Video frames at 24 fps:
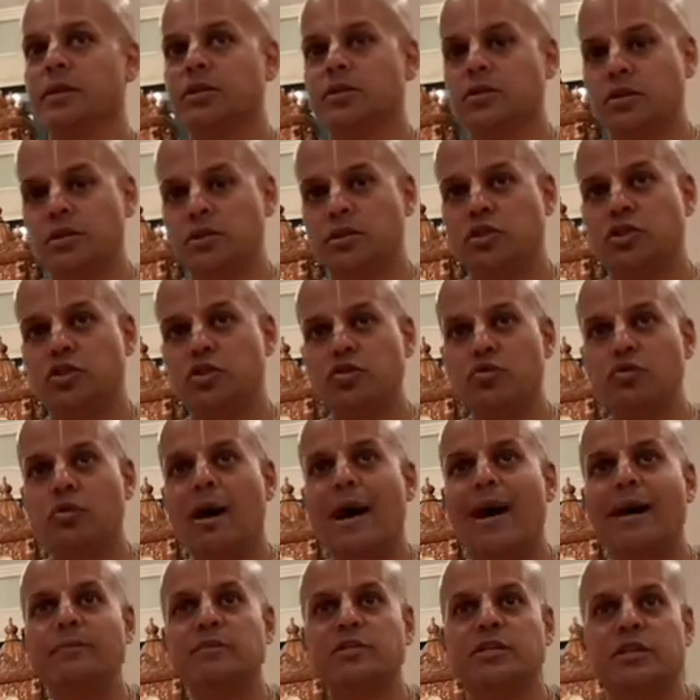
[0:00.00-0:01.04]
So there's 2
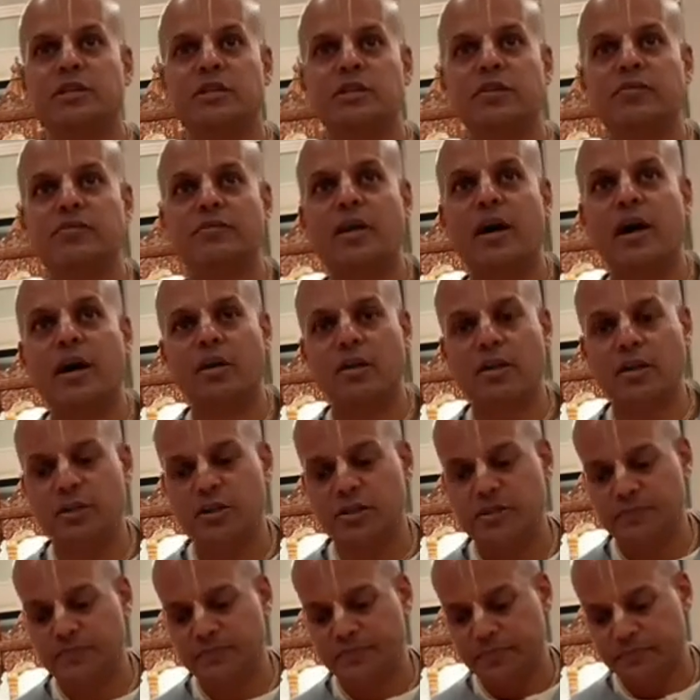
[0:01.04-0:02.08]
objects of knowledge.
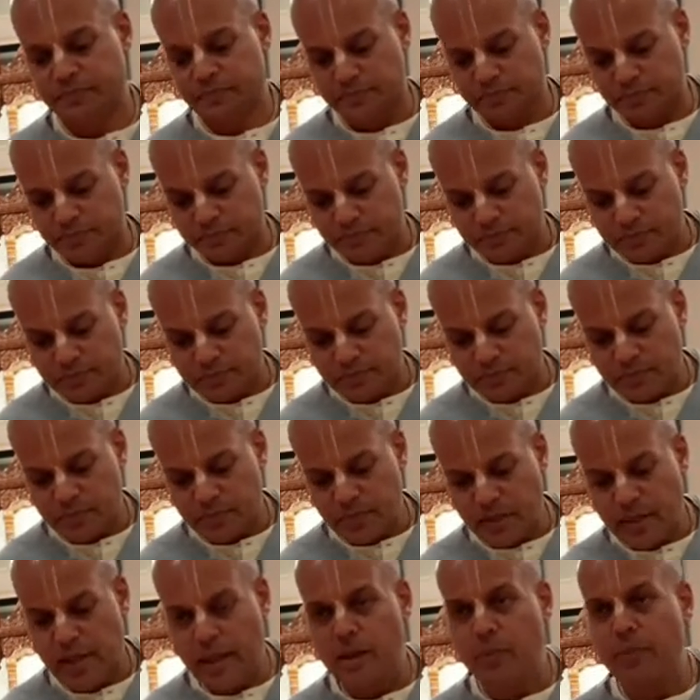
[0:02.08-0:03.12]

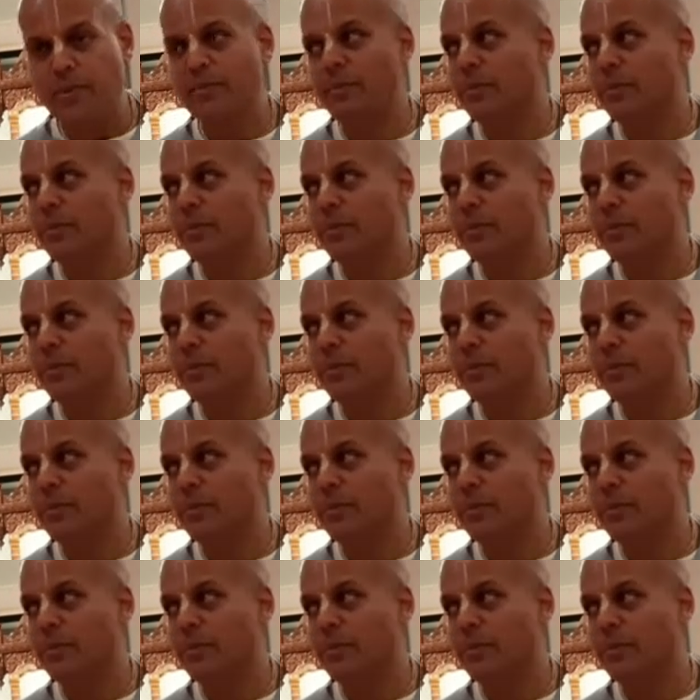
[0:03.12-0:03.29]
And